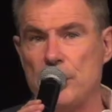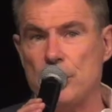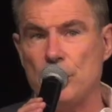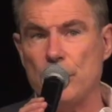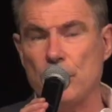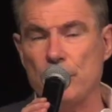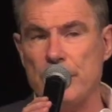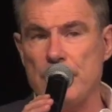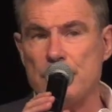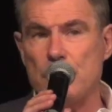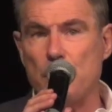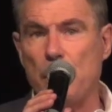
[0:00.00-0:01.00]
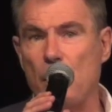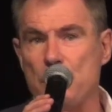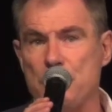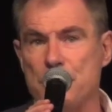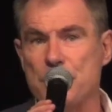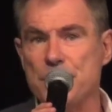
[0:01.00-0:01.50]
We, the Greens,
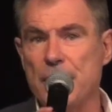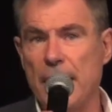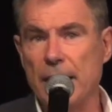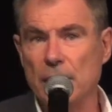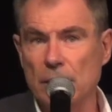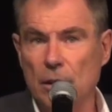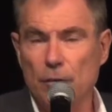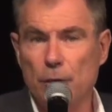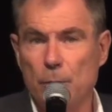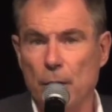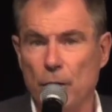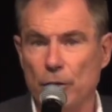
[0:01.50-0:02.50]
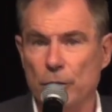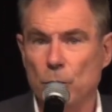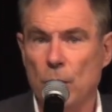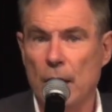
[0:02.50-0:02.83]
oppose the sale of the poles and